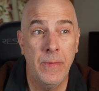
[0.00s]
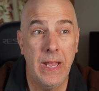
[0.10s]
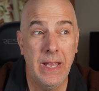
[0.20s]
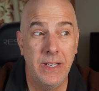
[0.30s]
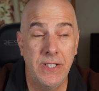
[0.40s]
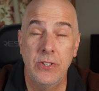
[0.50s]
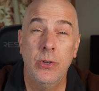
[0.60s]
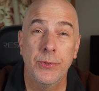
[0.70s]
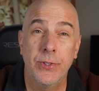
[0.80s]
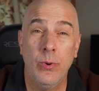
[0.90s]
and a
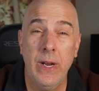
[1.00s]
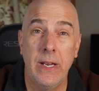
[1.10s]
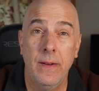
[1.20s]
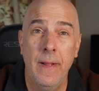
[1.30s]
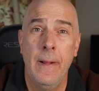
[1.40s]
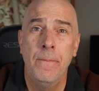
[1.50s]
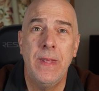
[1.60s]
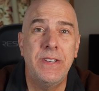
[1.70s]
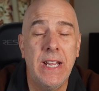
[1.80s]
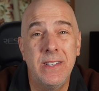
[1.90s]
digital screen.
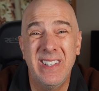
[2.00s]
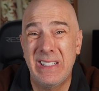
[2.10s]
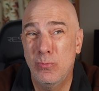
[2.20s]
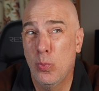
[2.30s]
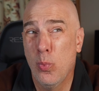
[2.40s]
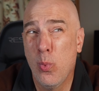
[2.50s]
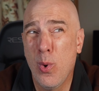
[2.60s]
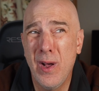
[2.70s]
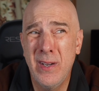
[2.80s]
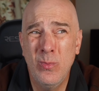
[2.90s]
That takes like
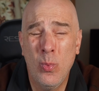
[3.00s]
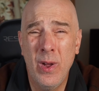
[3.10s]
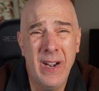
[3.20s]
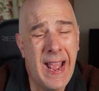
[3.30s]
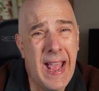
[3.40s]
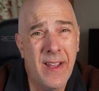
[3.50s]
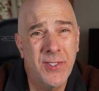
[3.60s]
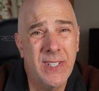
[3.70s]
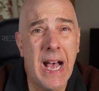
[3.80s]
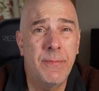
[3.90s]
1.5
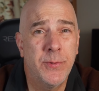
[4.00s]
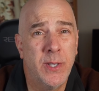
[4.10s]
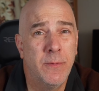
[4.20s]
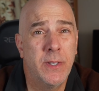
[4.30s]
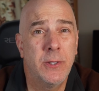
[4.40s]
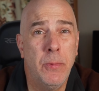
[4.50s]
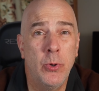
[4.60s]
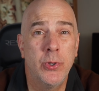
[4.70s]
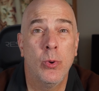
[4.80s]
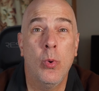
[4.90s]
stops of
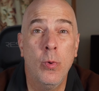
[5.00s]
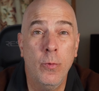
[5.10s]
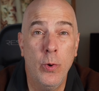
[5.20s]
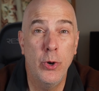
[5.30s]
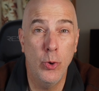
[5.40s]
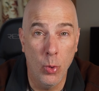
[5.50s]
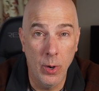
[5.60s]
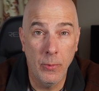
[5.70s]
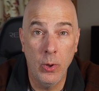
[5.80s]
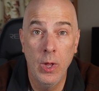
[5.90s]
exposure over
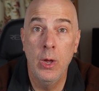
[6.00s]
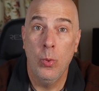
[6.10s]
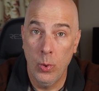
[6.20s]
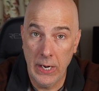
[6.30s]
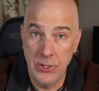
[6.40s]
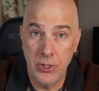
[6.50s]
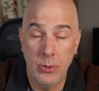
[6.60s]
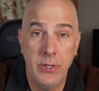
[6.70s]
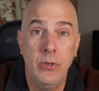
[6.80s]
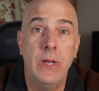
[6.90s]
normal, what I show
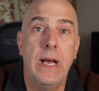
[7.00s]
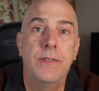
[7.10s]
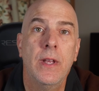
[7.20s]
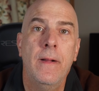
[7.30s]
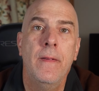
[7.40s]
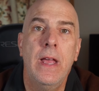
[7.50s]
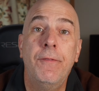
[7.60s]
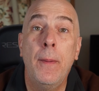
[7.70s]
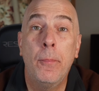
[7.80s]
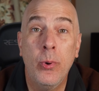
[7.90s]
you guys. If
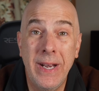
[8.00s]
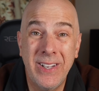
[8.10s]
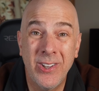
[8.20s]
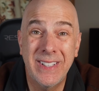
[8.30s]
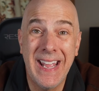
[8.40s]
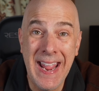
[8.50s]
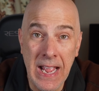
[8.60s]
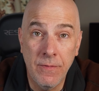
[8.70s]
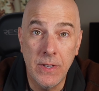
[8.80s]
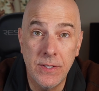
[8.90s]
I'm printing on
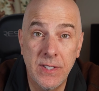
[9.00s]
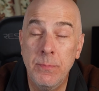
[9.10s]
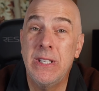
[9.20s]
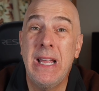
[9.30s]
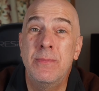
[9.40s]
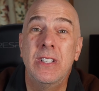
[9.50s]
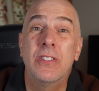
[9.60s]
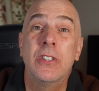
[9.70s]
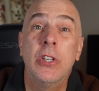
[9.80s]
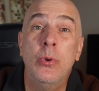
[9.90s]
canvas, sometimes it's
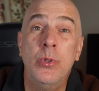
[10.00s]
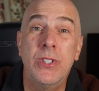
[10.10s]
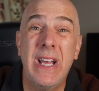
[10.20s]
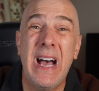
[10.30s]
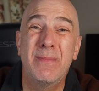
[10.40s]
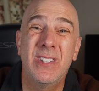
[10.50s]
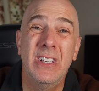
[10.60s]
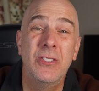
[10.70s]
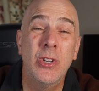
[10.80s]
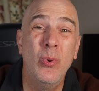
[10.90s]
2 stops
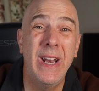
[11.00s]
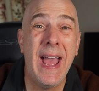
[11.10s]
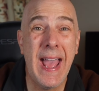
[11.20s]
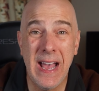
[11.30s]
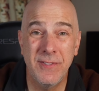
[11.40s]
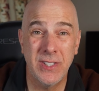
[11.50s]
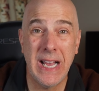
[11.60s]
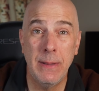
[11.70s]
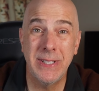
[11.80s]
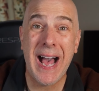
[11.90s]
and 2.5
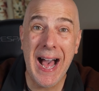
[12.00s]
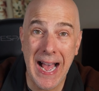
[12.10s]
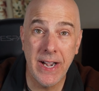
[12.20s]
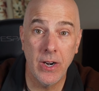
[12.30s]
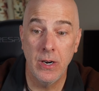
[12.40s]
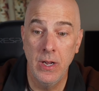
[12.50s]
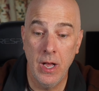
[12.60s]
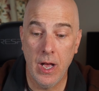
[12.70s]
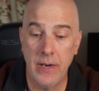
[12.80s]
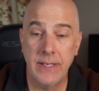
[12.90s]
stops higher
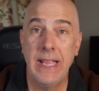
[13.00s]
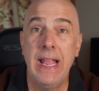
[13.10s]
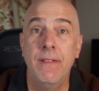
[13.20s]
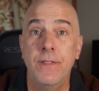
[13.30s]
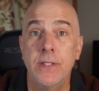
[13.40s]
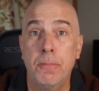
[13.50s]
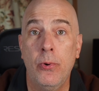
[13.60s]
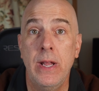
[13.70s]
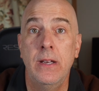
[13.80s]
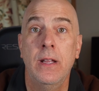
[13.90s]
on a canvas
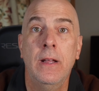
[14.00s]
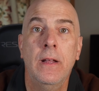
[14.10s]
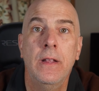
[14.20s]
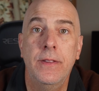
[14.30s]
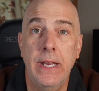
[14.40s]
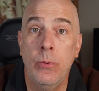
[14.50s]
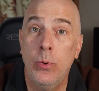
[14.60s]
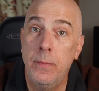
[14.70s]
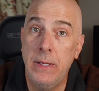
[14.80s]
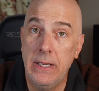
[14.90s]
print than it
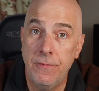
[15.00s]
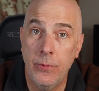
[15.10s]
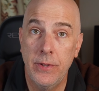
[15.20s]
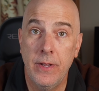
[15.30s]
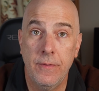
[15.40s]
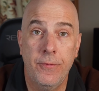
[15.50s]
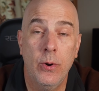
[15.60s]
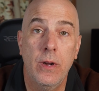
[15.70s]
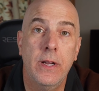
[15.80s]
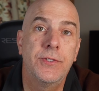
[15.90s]
would be
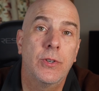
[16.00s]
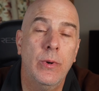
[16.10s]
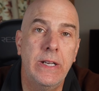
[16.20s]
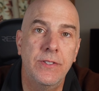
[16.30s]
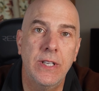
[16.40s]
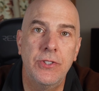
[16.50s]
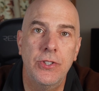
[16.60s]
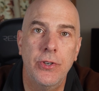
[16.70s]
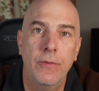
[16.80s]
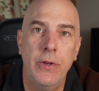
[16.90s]
for a screen such
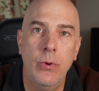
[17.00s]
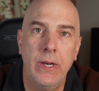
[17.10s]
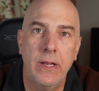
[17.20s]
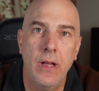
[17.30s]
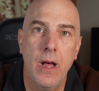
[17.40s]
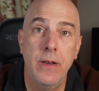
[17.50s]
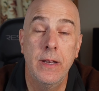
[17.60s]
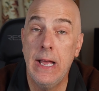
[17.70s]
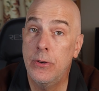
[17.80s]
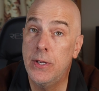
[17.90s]
as you're viewing on.
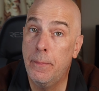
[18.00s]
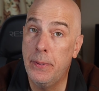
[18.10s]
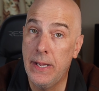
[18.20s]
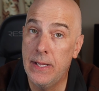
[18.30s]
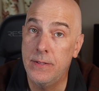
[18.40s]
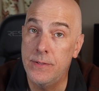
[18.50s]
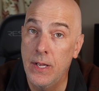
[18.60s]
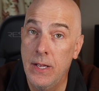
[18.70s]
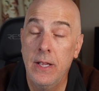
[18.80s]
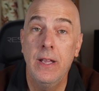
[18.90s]
Now it depends.
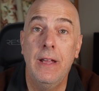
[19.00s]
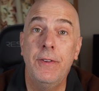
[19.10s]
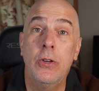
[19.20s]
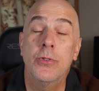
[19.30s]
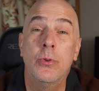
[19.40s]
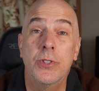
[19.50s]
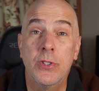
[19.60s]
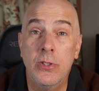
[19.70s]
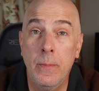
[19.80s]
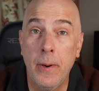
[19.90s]
If it goes to a
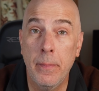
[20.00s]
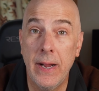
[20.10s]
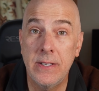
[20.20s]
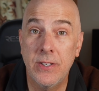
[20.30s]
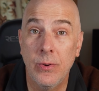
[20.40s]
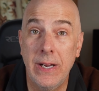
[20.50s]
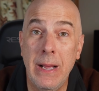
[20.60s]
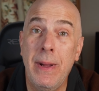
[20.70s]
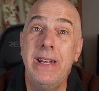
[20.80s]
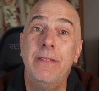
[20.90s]
super bright screen, I
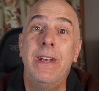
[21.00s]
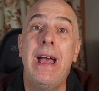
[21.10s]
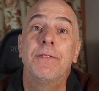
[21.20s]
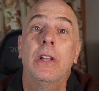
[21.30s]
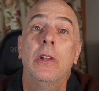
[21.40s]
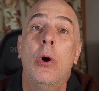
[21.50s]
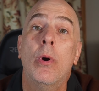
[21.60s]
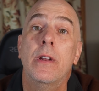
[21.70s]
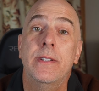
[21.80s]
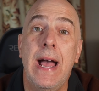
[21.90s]
might even have to
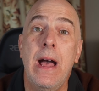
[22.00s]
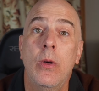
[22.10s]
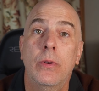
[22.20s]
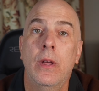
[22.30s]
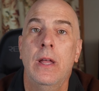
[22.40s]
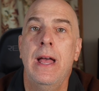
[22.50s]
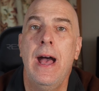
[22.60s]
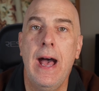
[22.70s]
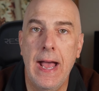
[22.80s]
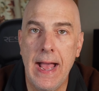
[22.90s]
lower it down
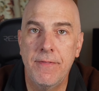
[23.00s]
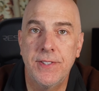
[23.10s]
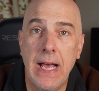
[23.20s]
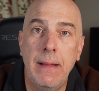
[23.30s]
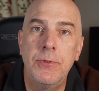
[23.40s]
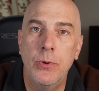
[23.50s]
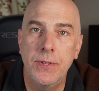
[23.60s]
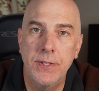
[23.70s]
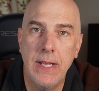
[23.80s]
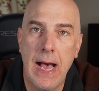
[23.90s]
a half stop to a
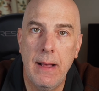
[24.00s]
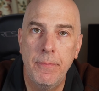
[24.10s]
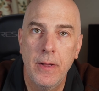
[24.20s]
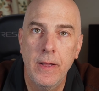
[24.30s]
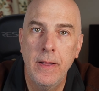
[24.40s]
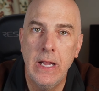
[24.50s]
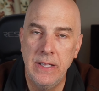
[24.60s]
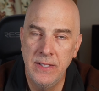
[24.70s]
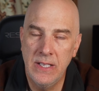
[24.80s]
stop. And